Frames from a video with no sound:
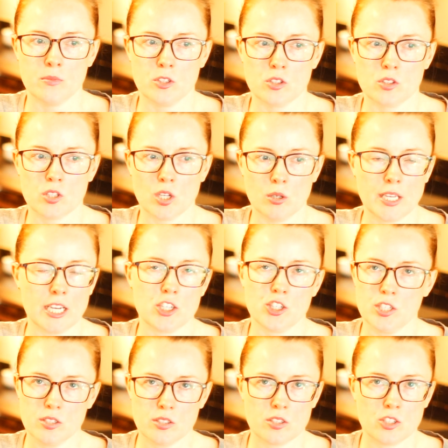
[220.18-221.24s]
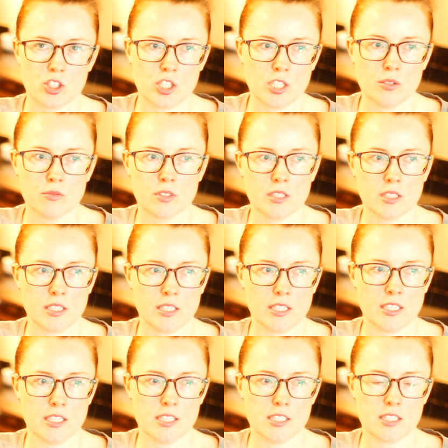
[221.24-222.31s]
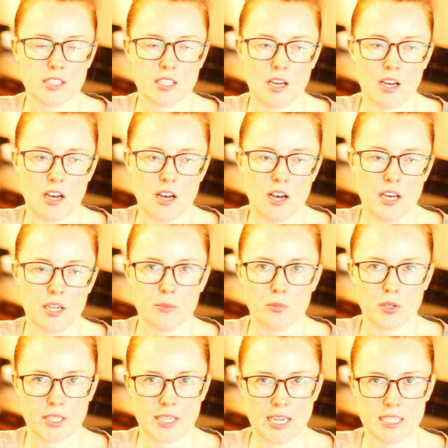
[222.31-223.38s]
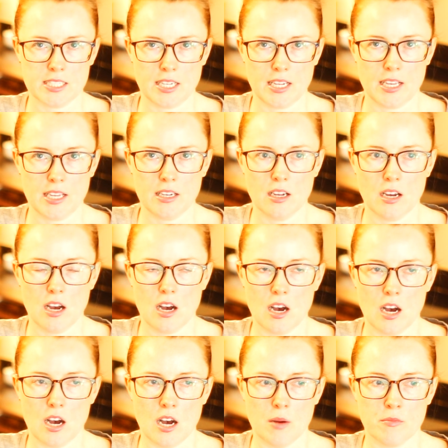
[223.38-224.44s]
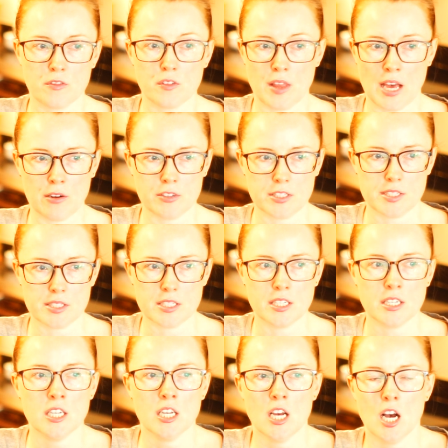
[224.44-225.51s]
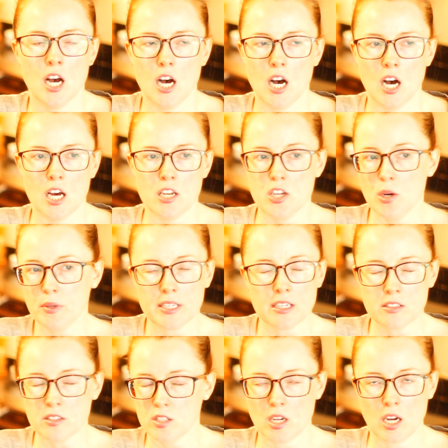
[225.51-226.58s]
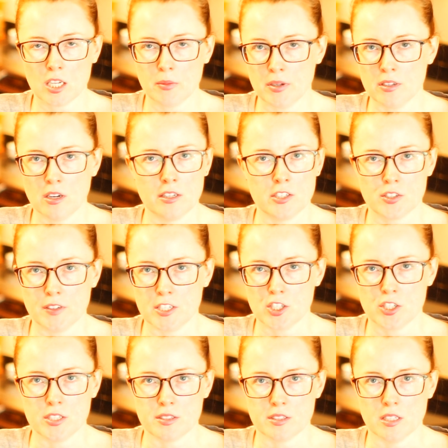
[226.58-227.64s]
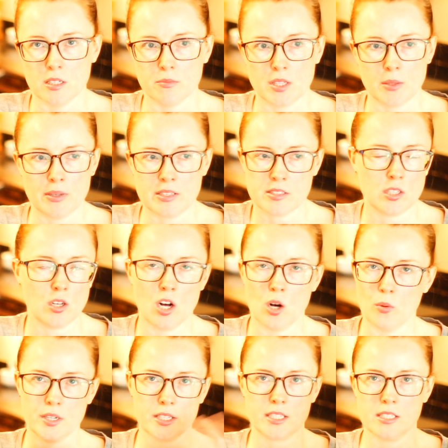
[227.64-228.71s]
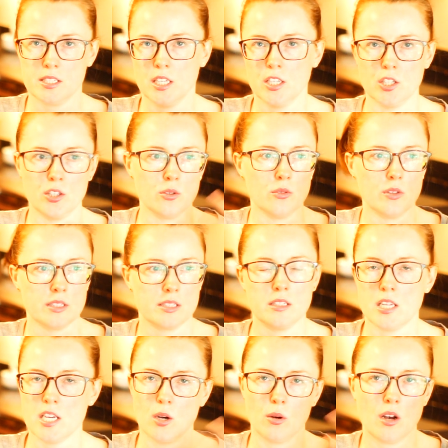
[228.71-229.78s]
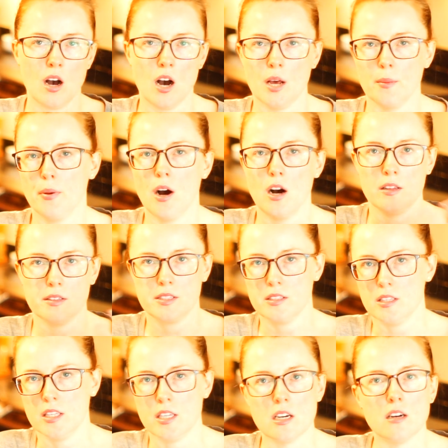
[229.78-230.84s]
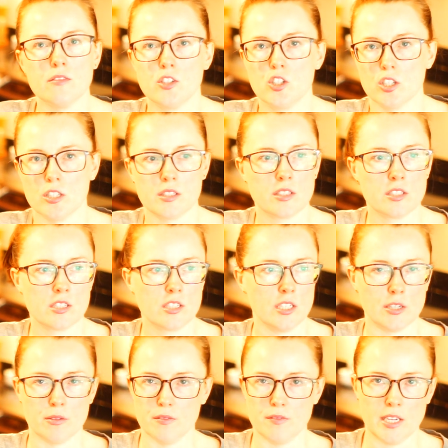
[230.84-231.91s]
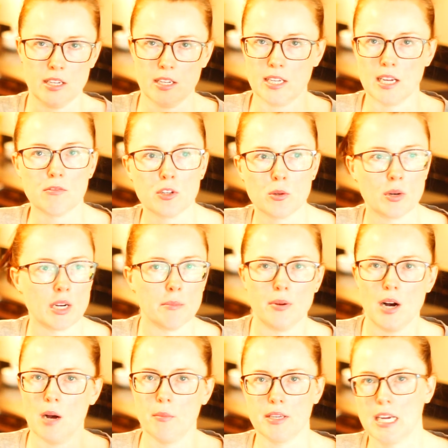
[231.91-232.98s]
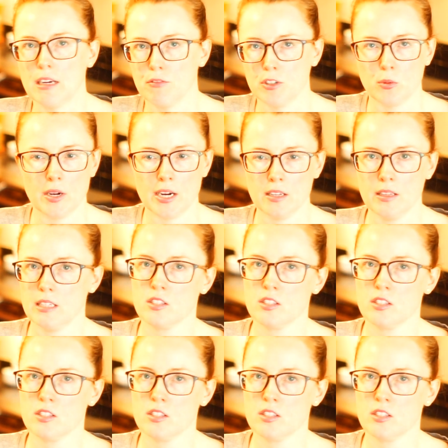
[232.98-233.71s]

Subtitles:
she really is an important candidate for that reason. Nobody else is talking about non-interventionism. They basically all want to continue this neocon policy of just, invading everywhere, bombing everywhere.